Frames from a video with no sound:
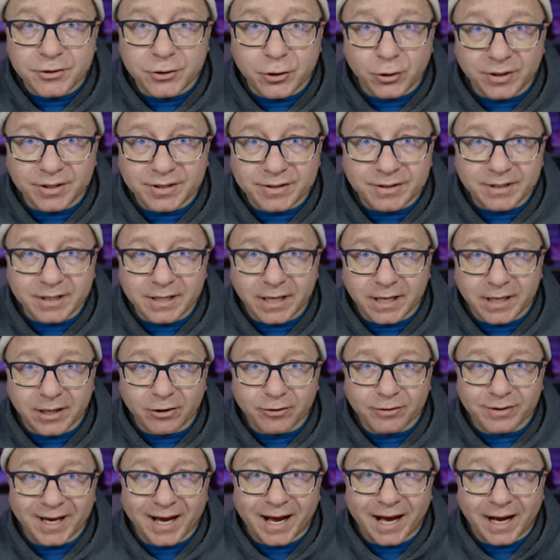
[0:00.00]
So you can see
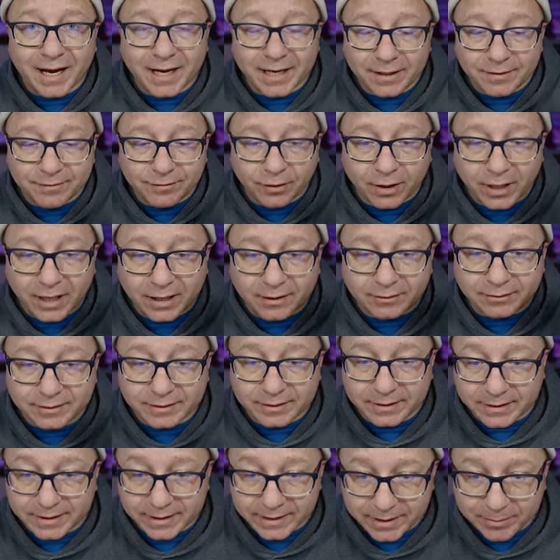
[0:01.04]
here the height for how
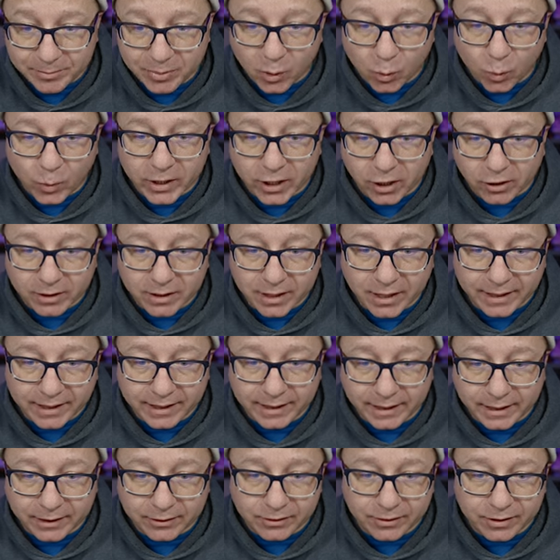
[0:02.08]
deep we are
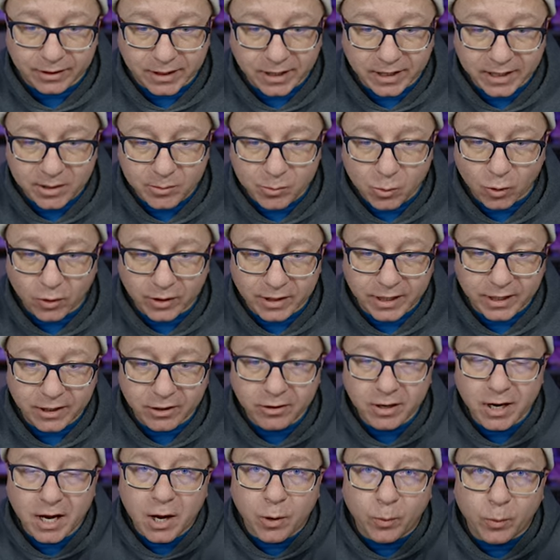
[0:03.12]
cutting into the cutting board
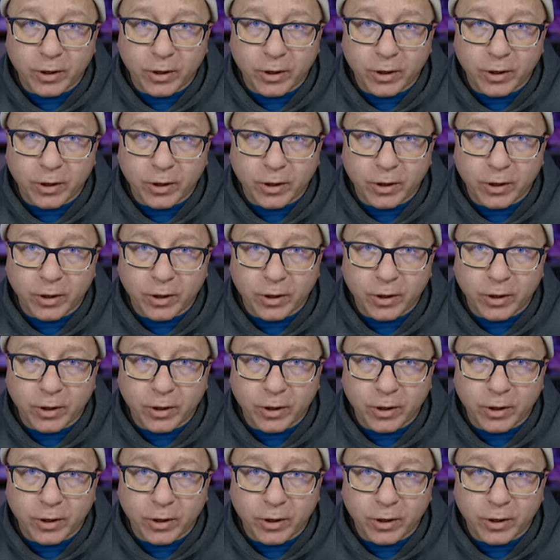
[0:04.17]
here.